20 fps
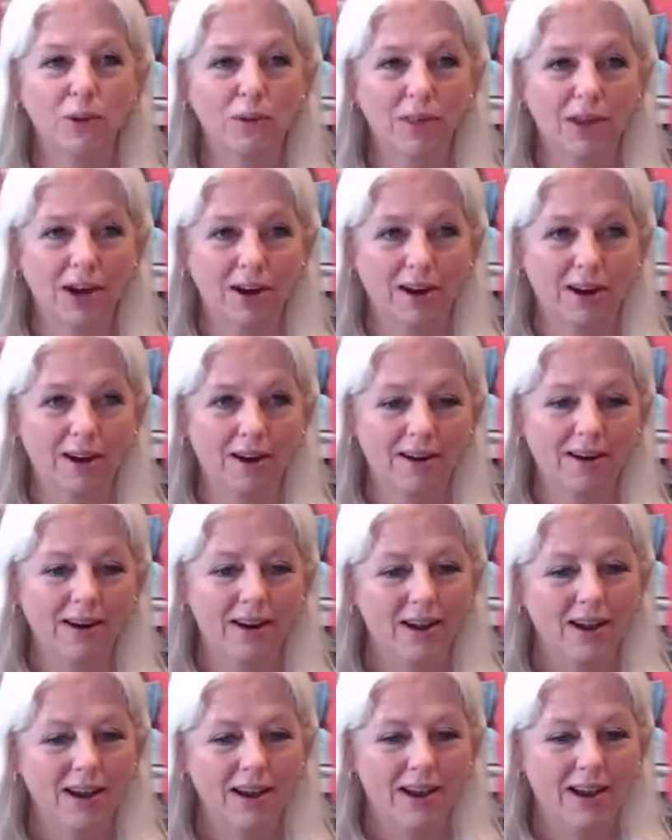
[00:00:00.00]
there
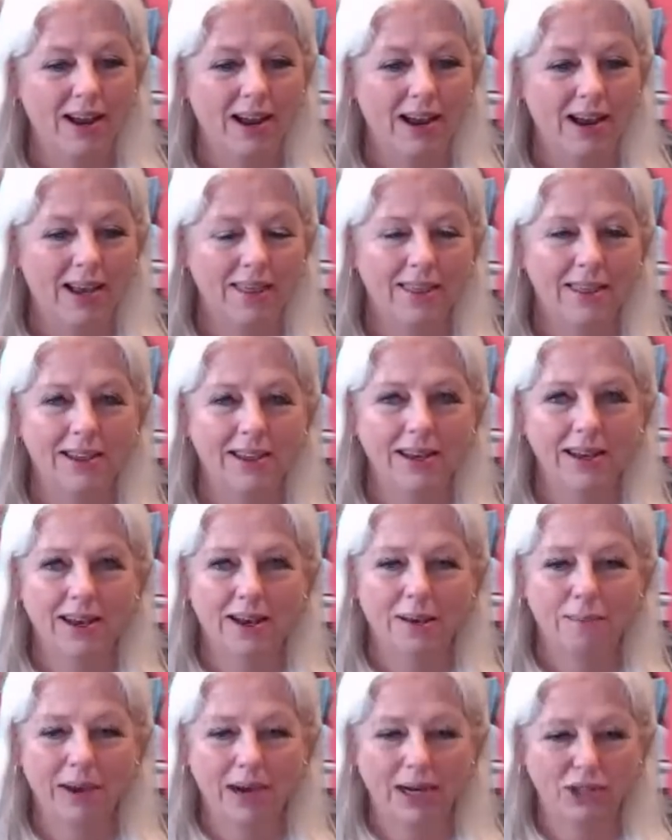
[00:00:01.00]
at the
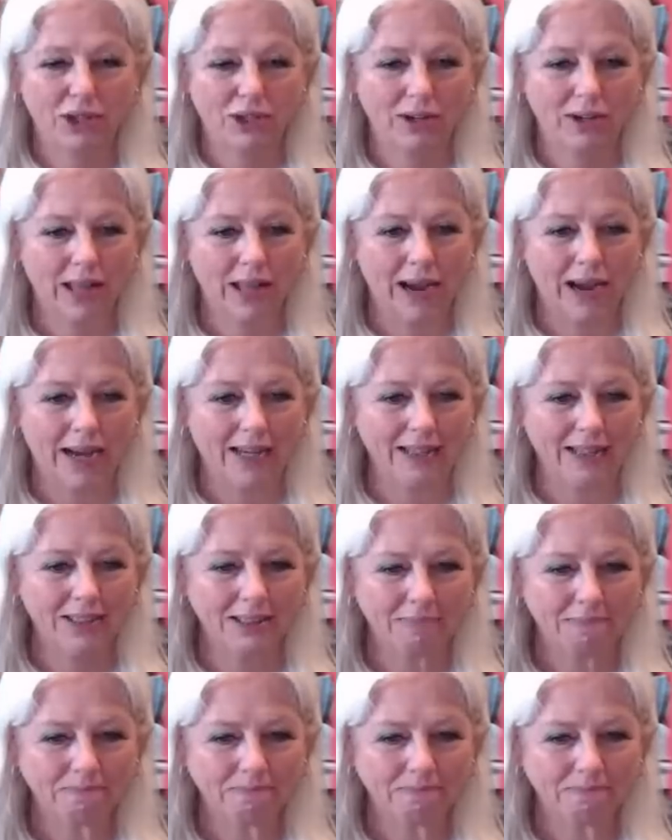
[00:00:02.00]
masterclass.